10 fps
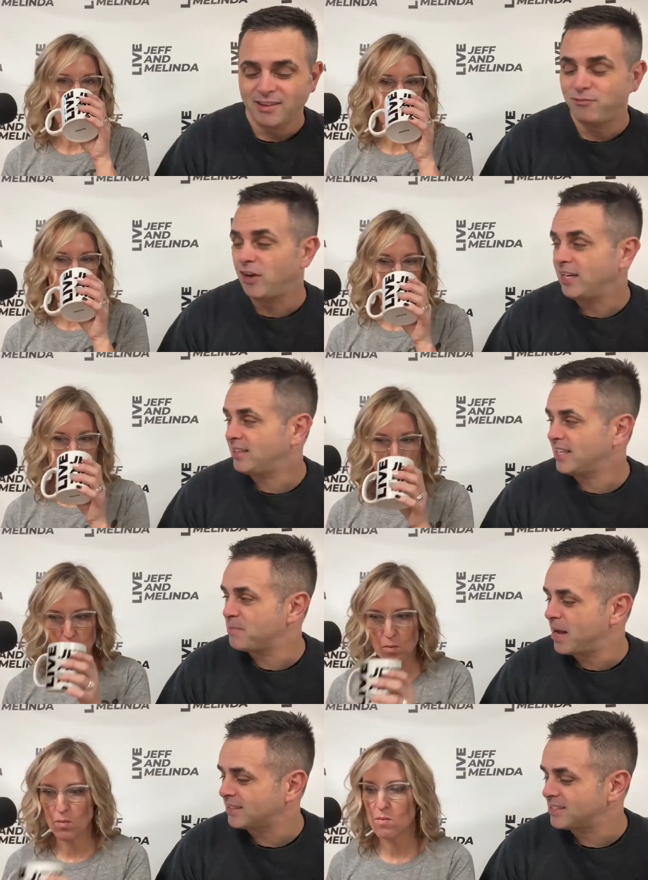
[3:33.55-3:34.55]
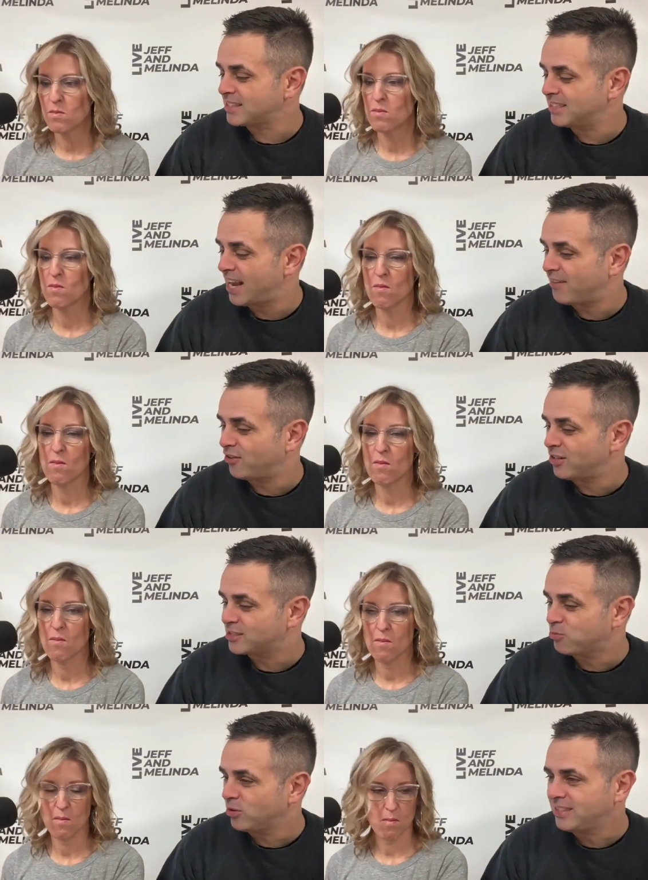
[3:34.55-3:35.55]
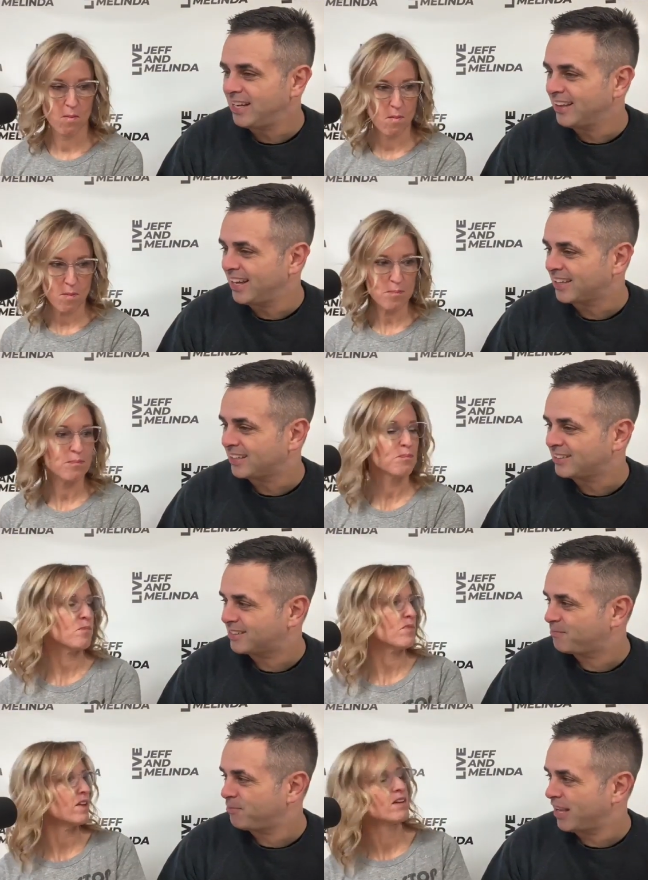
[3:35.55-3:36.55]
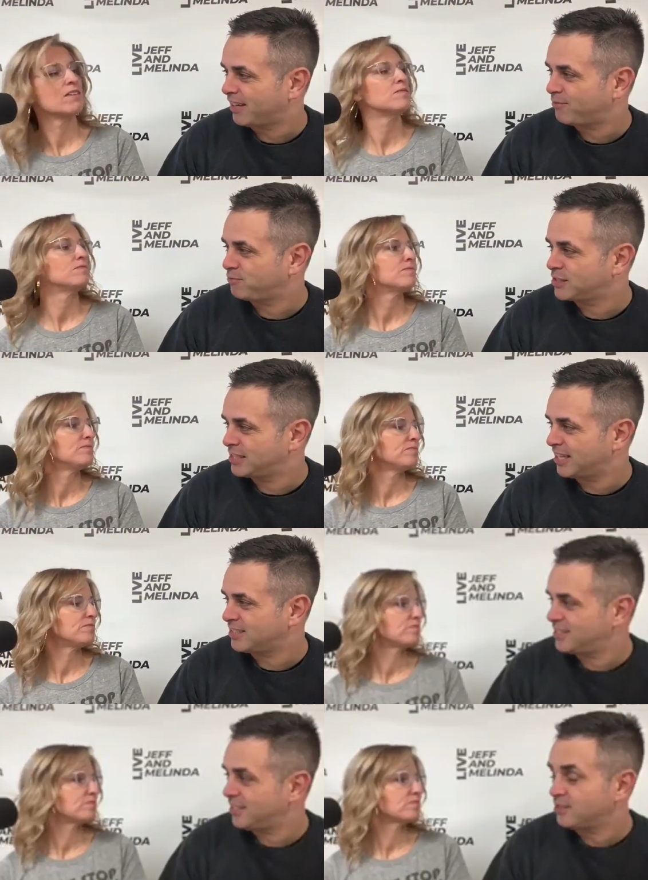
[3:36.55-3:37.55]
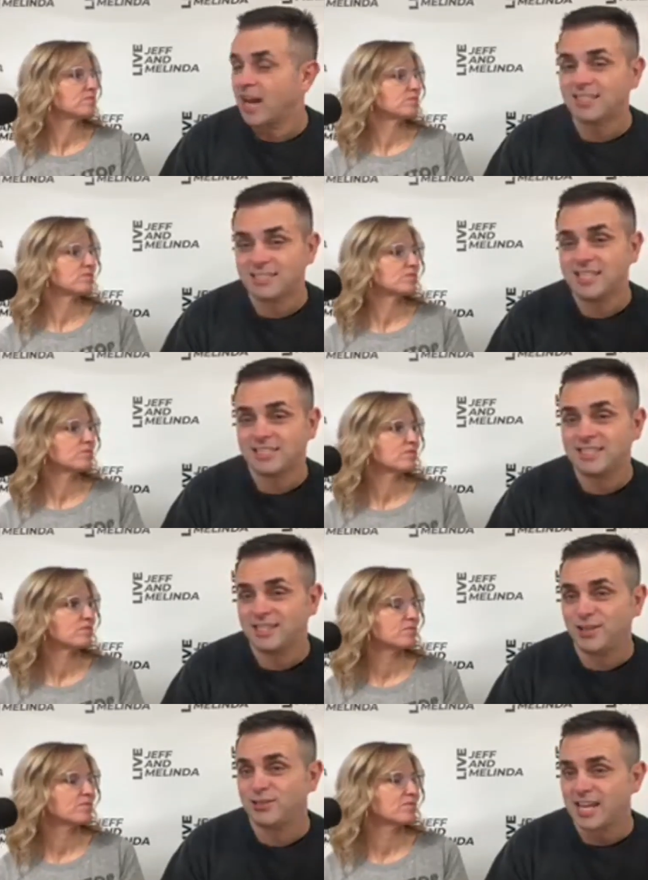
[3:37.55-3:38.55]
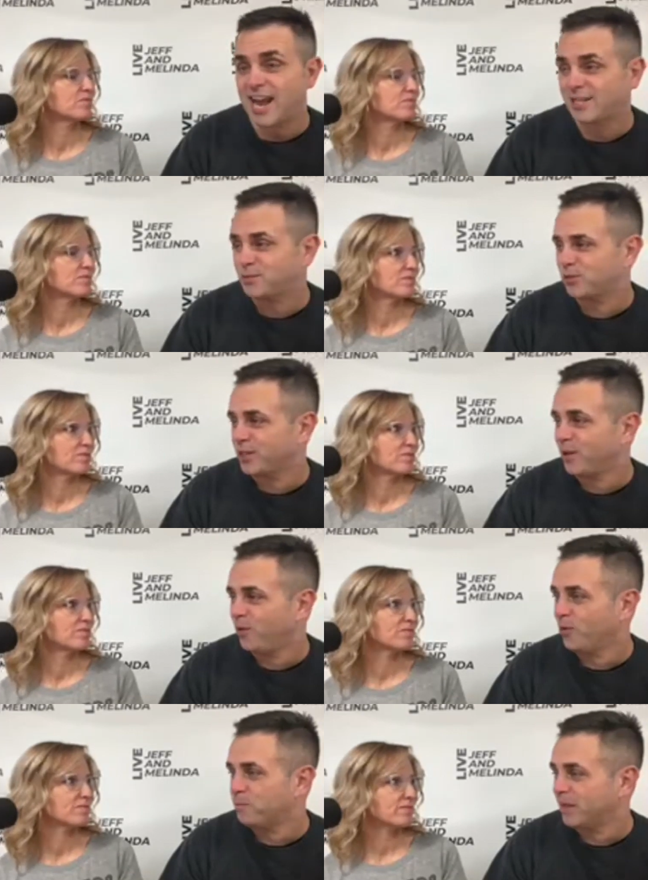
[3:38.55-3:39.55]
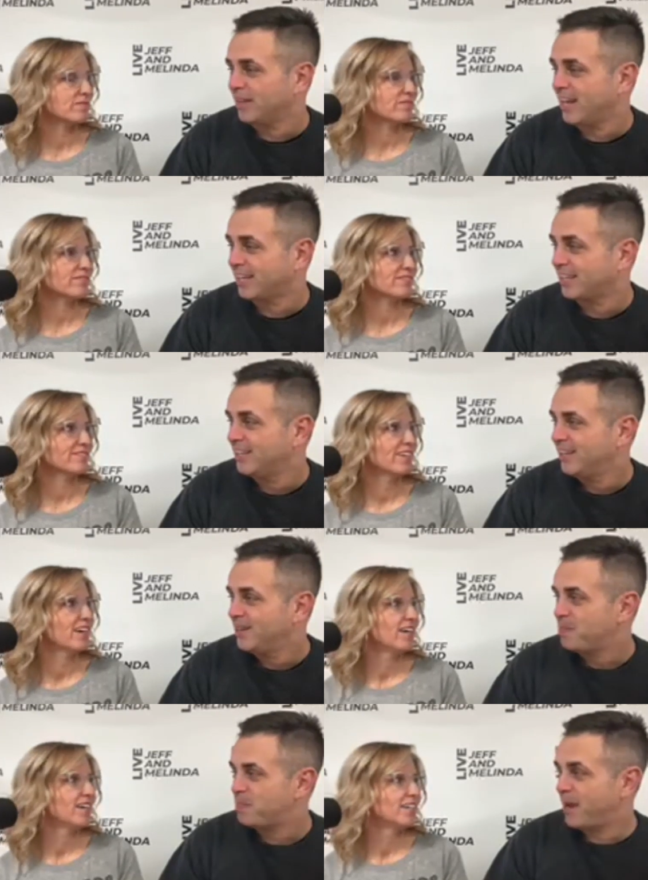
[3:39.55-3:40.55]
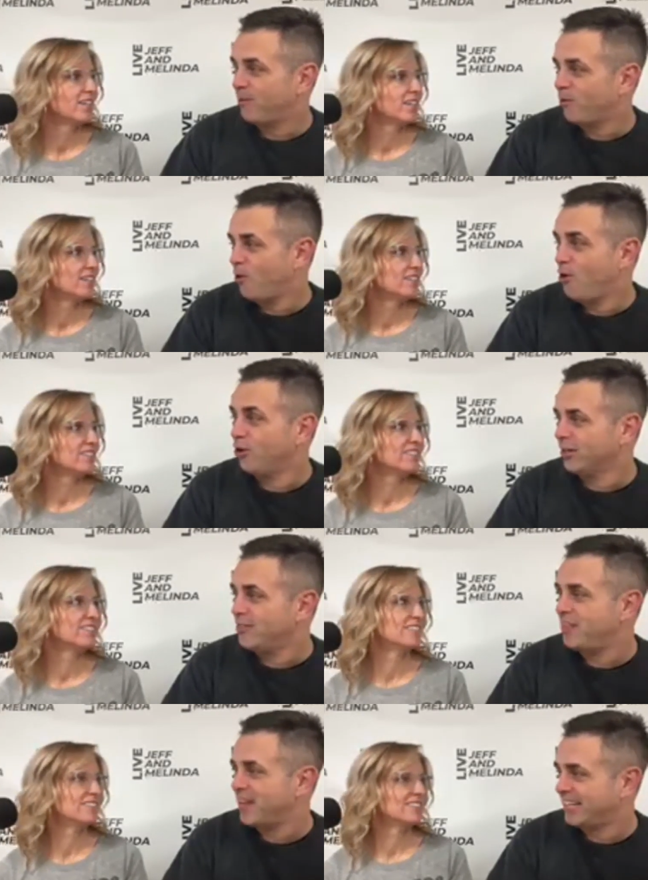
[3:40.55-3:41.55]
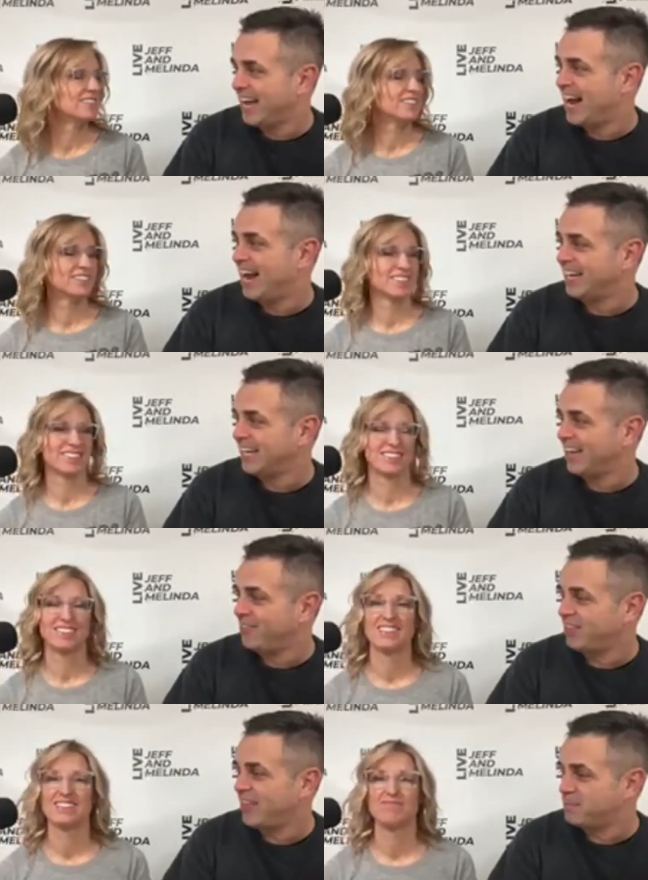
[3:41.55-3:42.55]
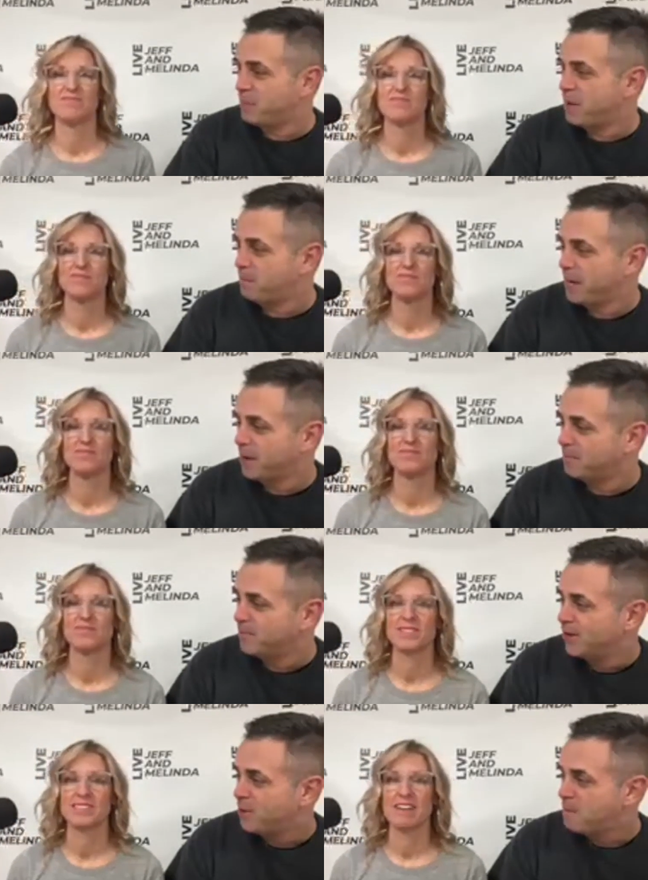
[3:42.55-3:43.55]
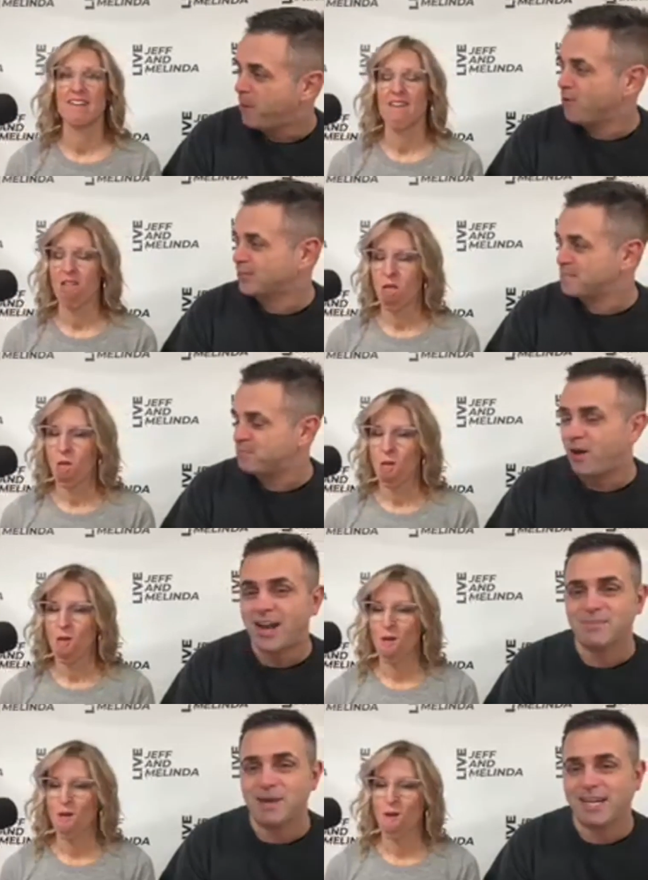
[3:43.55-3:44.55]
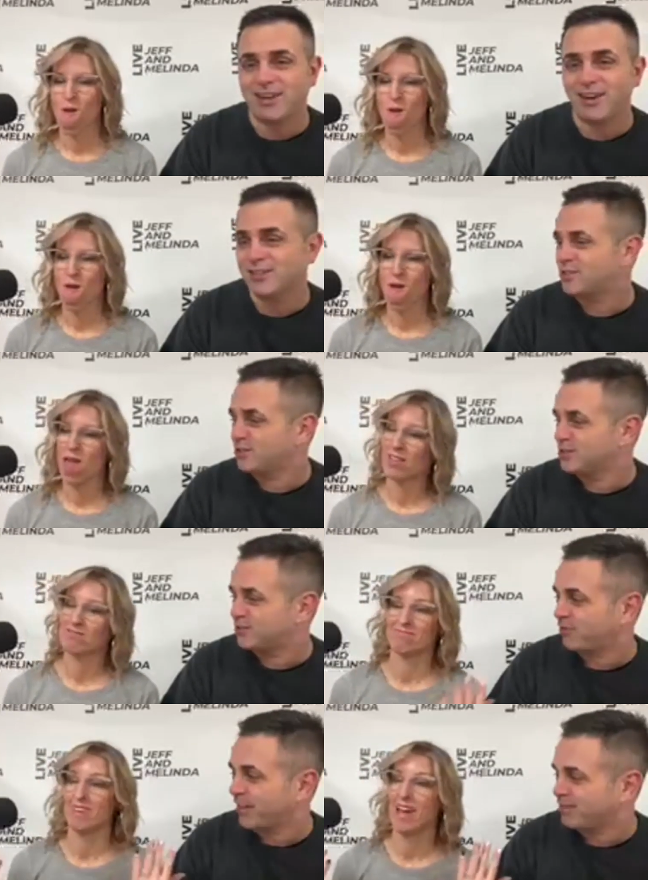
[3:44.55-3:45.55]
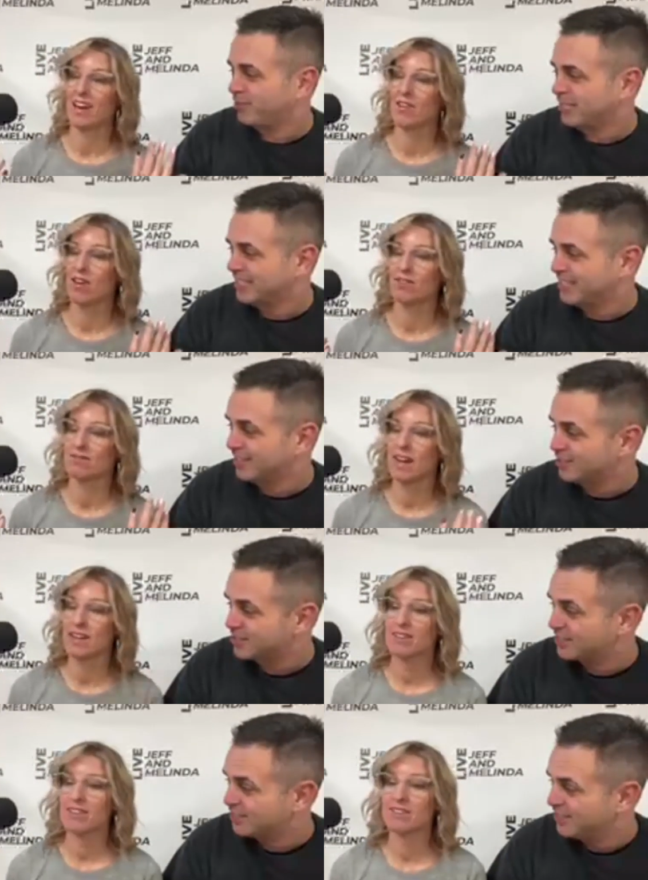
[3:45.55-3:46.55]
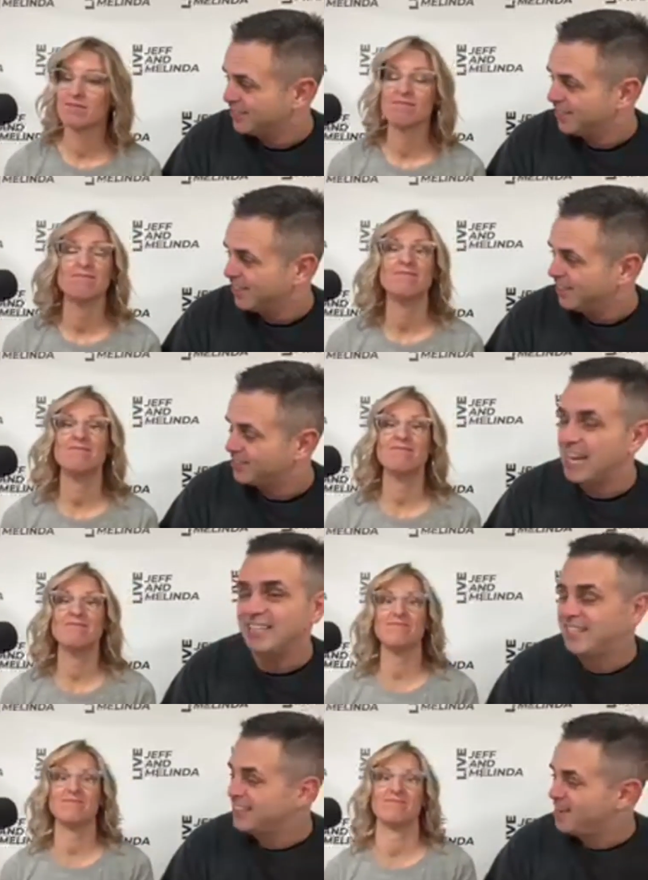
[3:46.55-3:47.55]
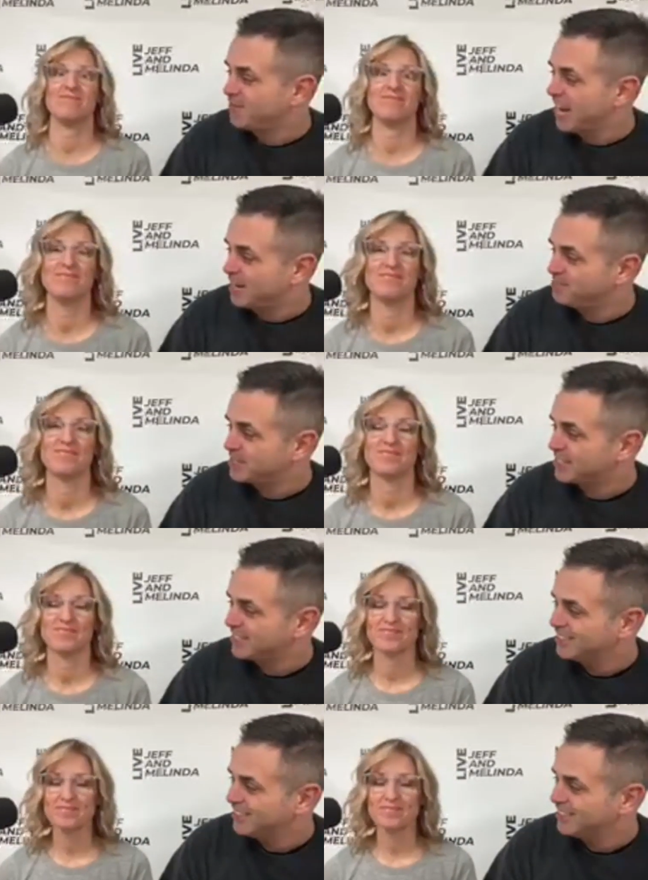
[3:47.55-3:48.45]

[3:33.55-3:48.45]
Speaker 1: the funny thing about this cadaver is weren't they like like 60, not 60 years actually old, but like they were old and then they died and then they've been being poked and prodded by college students for like 50 years. They did have names?